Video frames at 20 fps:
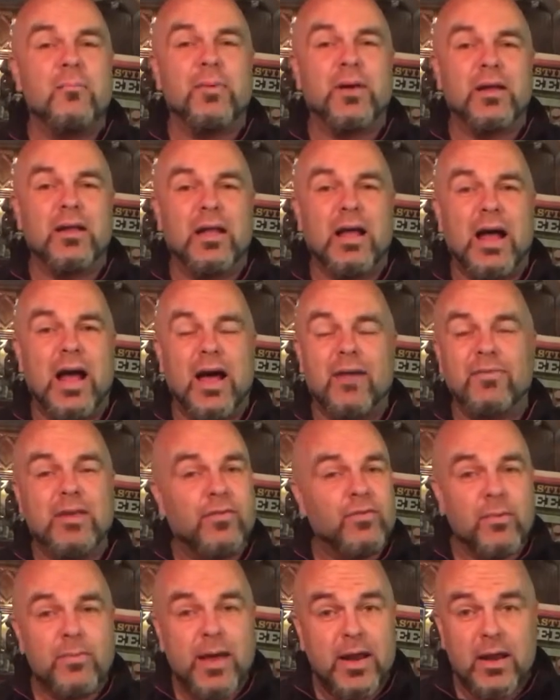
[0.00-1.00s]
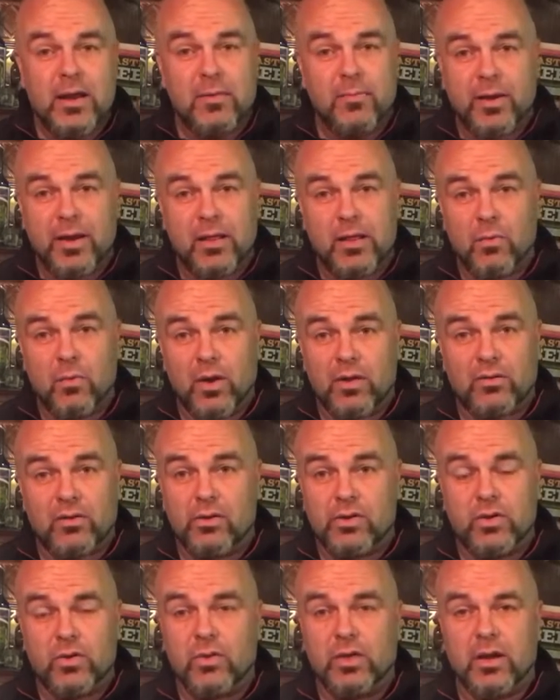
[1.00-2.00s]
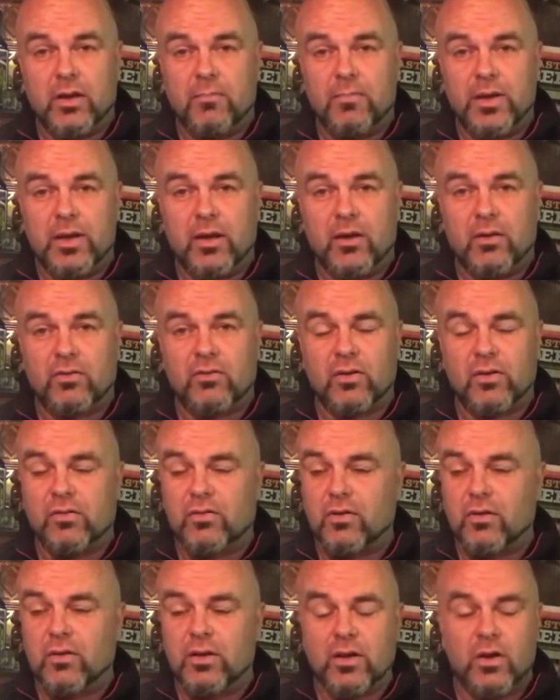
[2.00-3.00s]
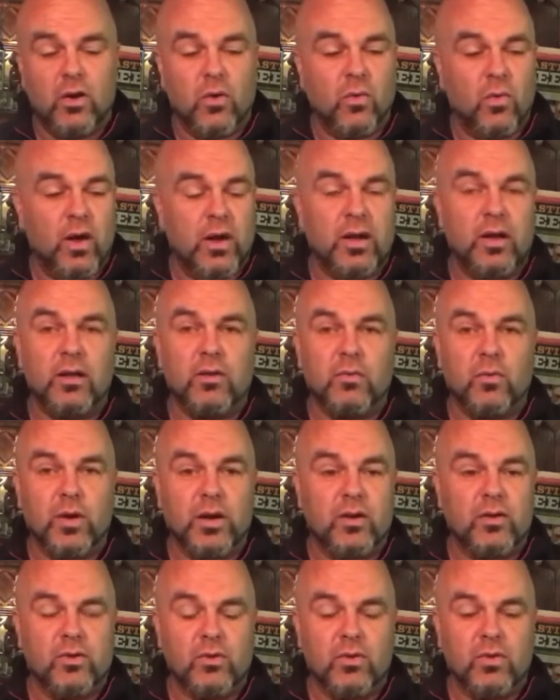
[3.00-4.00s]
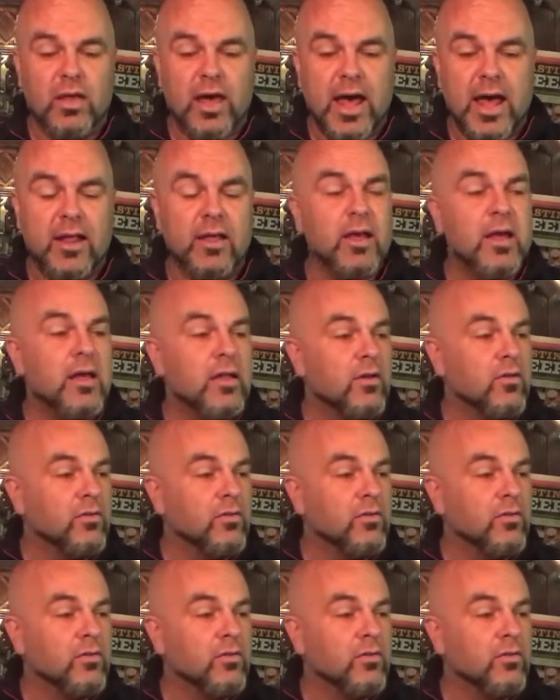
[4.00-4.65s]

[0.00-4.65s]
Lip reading: But I've never met anybody that wants to chew their beer, so you certainly don't want to do that.